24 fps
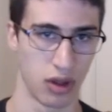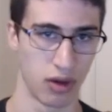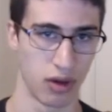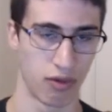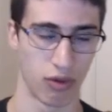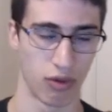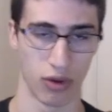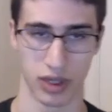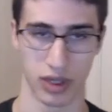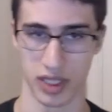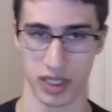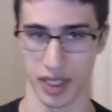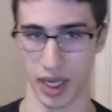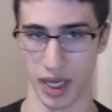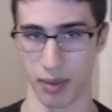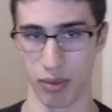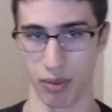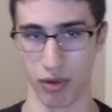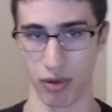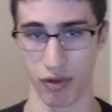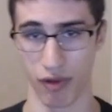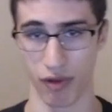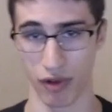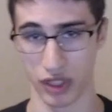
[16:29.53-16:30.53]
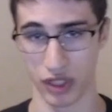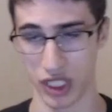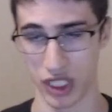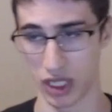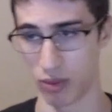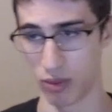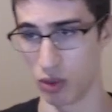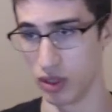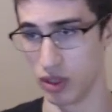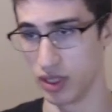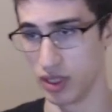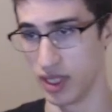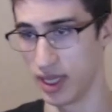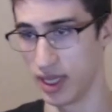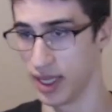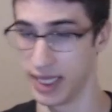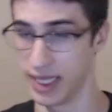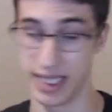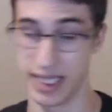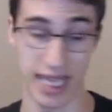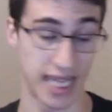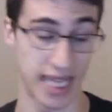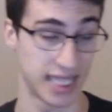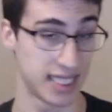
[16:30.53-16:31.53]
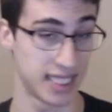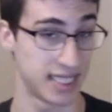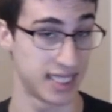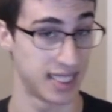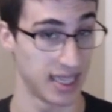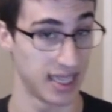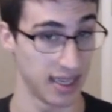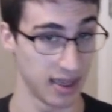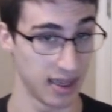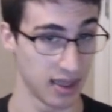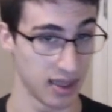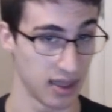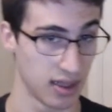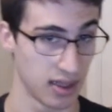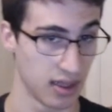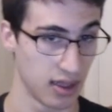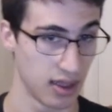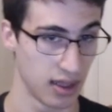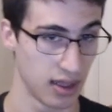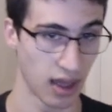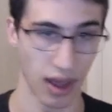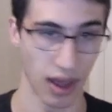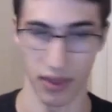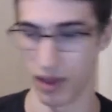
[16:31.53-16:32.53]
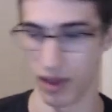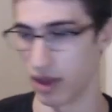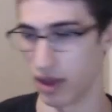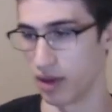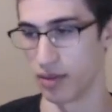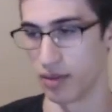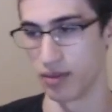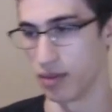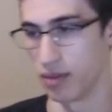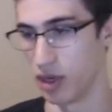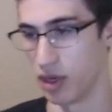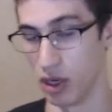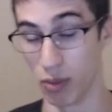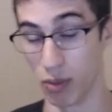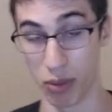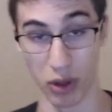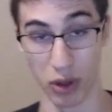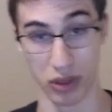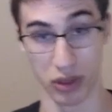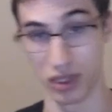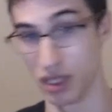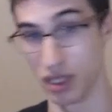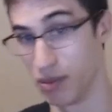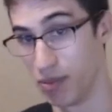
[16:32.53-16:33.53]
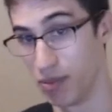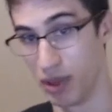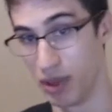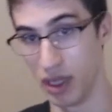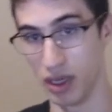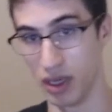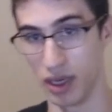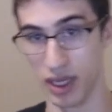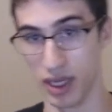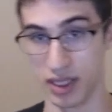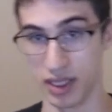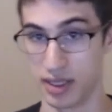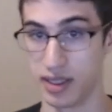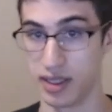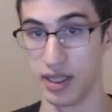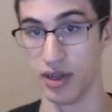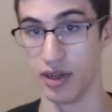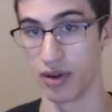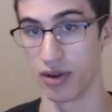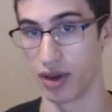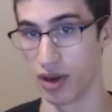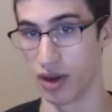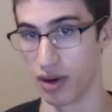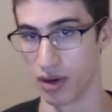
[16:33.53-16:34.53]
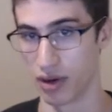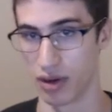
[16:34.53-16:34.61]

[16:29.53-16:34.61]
for example, for someone to get Death Sting and then, person B gets tier gear,